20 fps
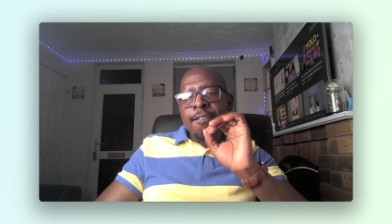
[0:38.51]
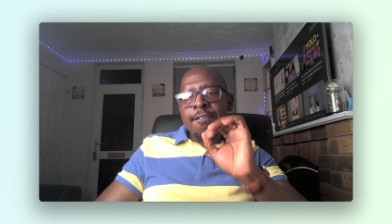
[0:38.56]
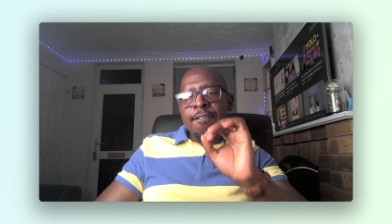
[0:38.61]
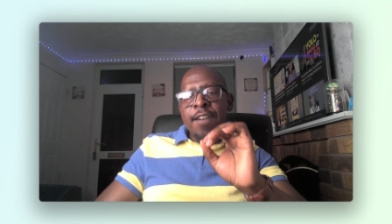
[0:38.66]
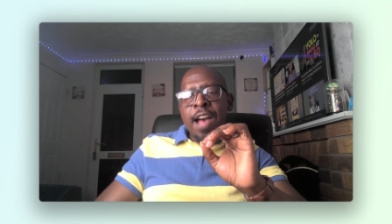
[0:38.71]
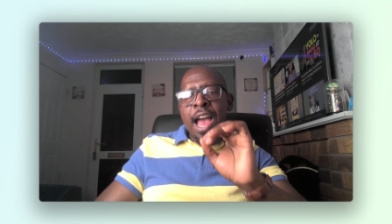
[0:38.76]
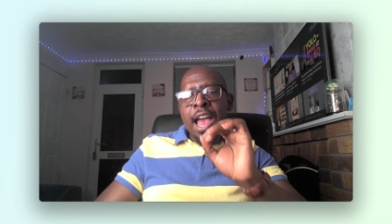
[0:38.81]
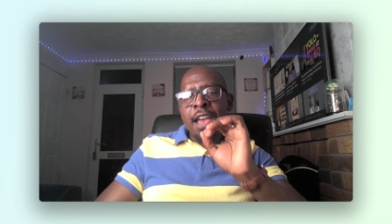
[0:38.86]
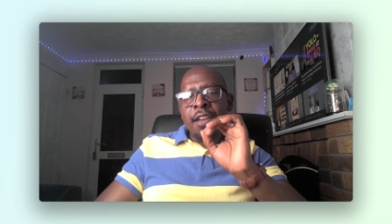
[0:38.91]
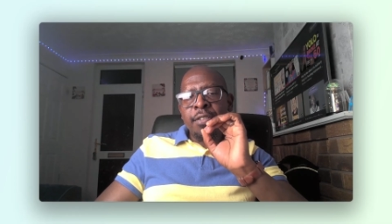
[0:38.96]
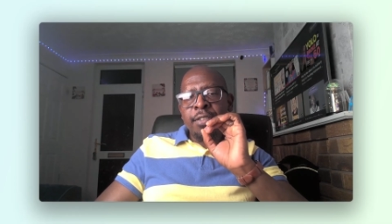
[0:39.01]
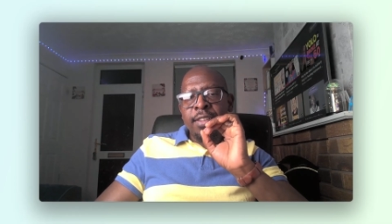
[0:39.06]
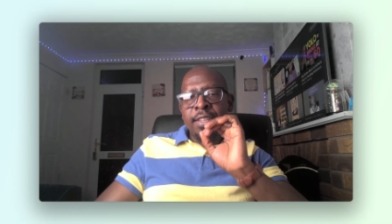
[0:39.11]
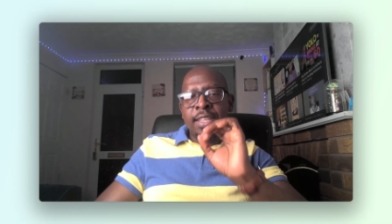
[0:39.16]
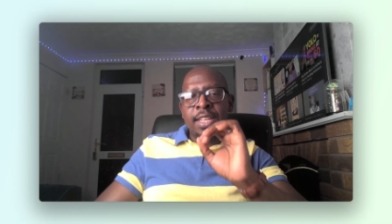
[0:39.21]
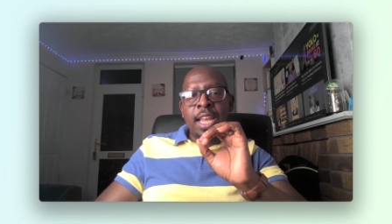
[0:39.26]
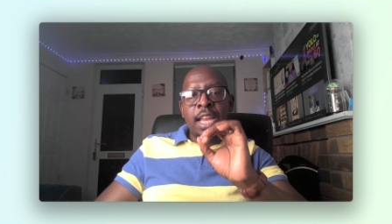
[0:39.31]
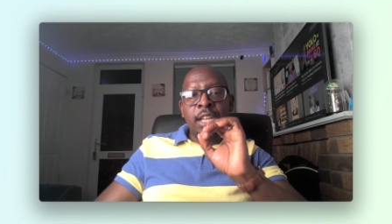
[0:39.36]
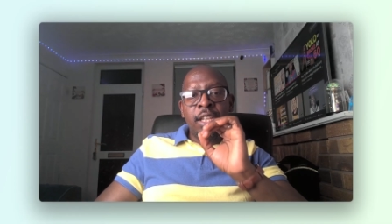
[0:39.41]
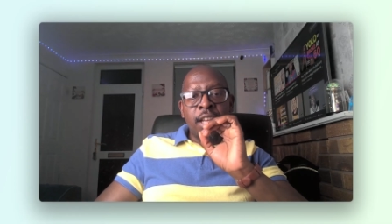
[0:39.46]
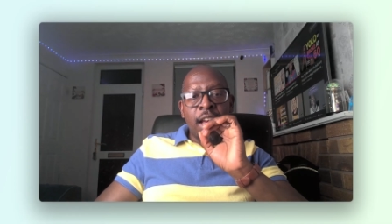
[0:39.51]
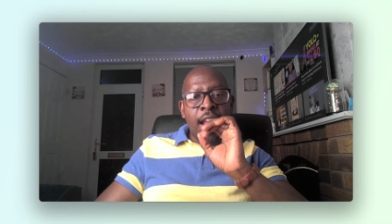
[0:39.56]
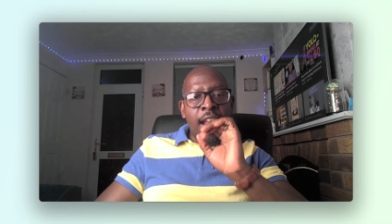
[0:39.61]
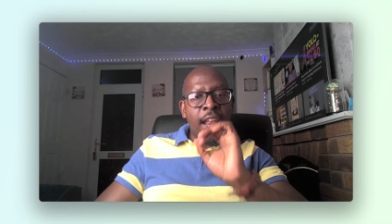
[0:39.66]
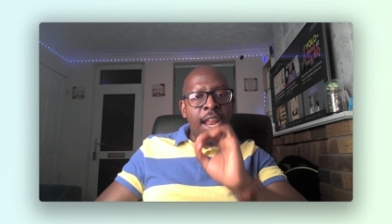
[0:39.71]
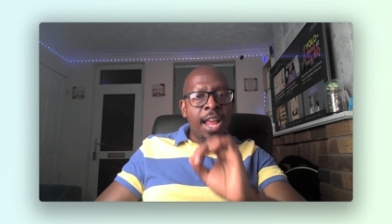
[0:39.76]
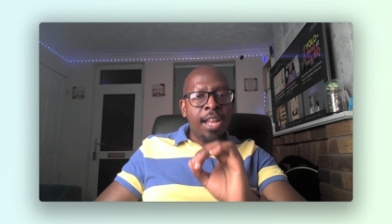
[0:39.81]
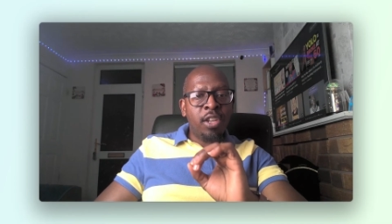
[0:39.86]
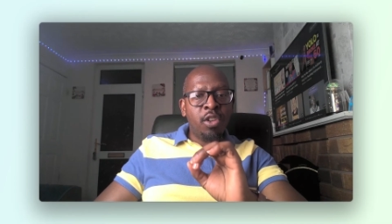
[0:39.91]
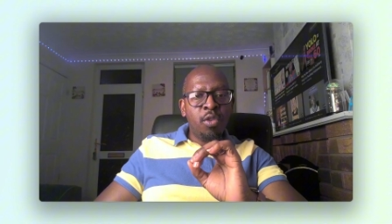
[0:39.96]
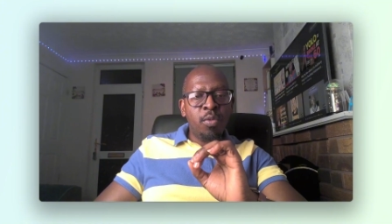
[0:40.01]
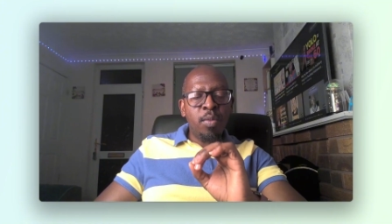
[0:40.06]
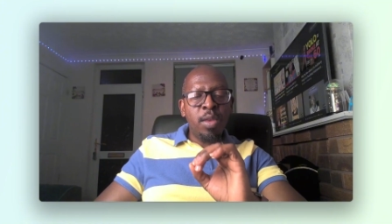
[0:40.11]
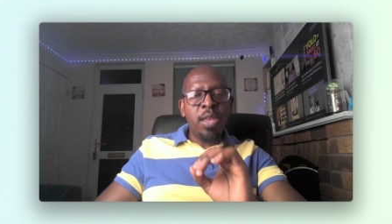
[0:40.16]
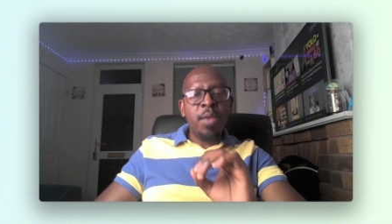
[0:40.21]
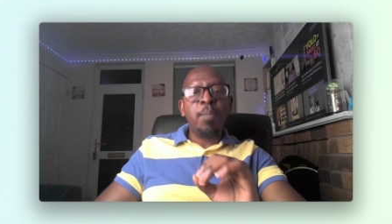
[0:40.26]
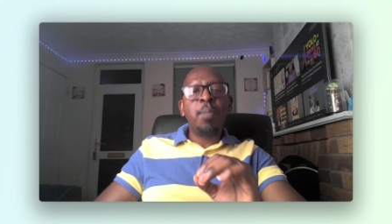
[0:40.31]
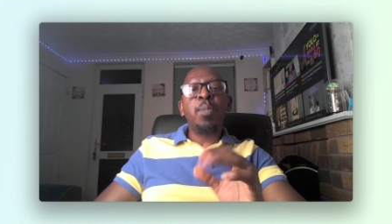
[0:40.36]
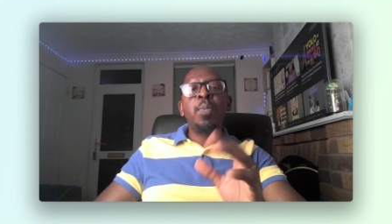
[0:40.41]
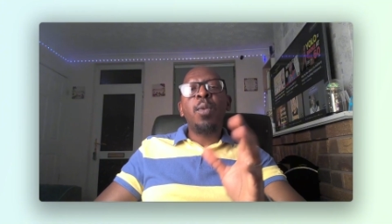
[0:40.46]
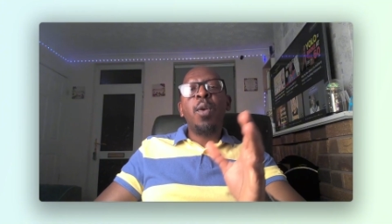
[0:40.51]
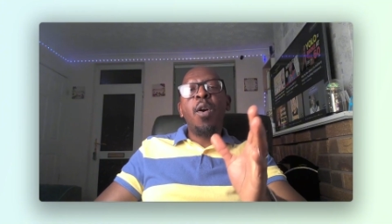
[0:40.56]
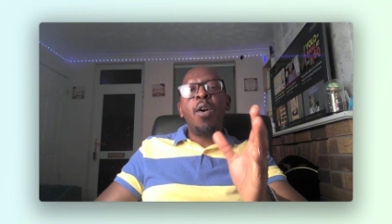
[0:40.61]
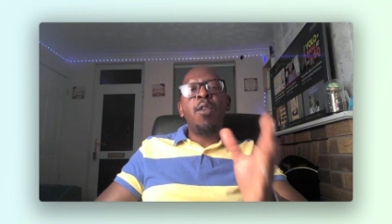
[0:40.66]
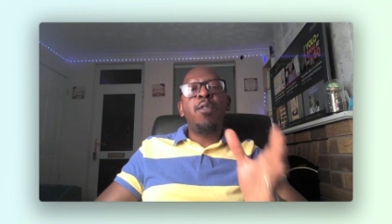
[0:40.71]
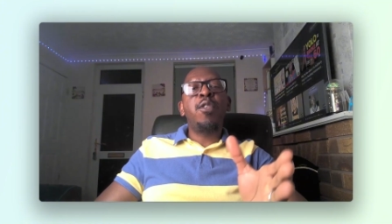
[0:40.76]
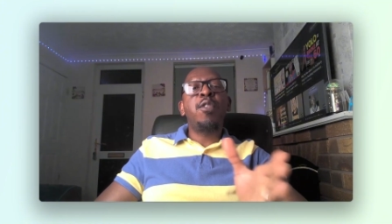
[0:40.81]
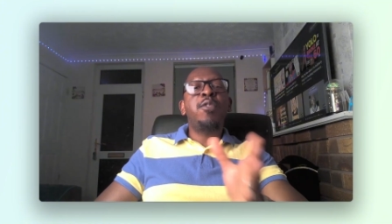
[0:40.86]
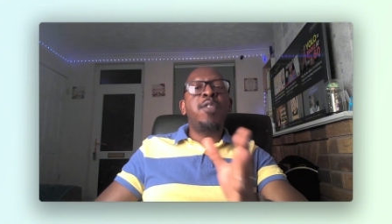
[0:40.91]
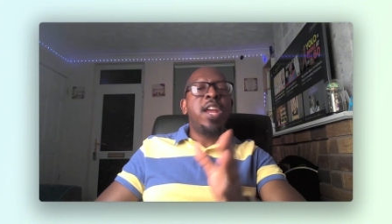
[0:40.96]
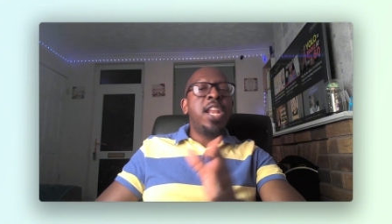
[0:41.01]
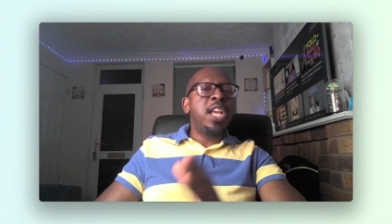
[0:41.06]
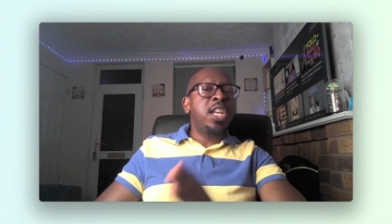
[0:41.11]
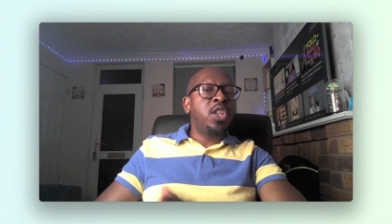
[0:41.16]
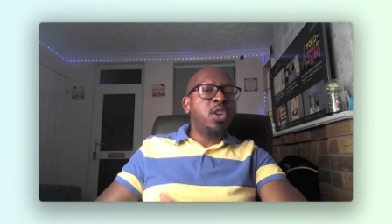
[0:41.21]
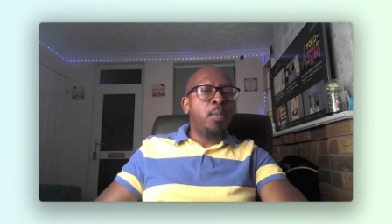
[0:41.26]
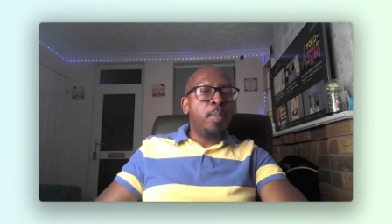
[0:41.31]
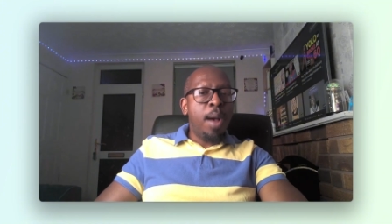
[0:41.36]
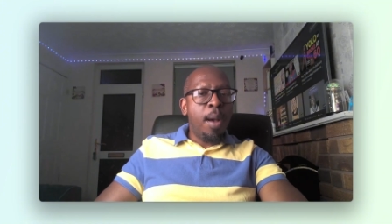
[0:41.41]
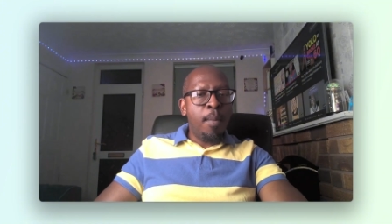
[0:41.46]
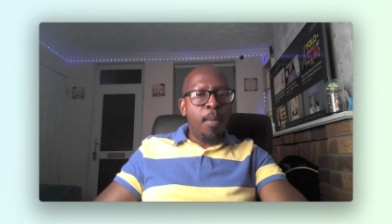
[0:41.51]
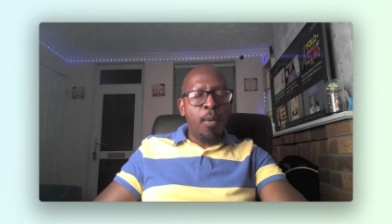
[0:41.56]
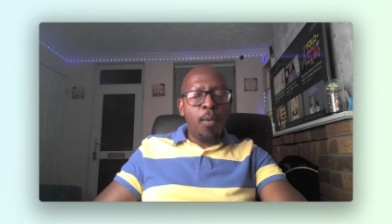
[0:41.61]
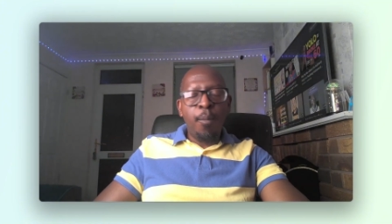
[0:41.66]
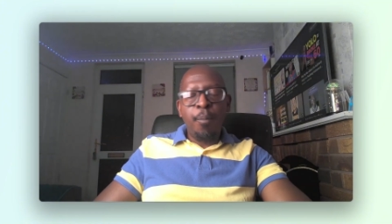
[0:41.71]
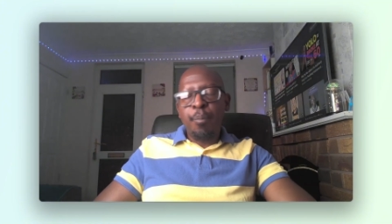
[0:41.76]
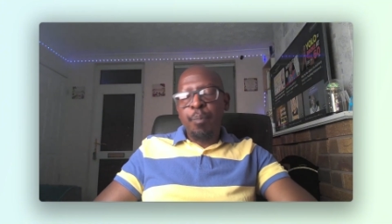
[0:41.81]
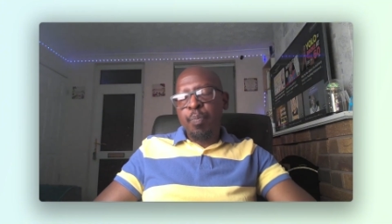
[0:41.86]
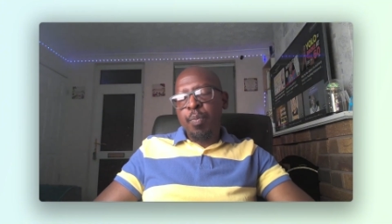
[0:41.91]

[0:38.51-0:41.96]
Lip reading: 5 stage anatomy of a financial bubble.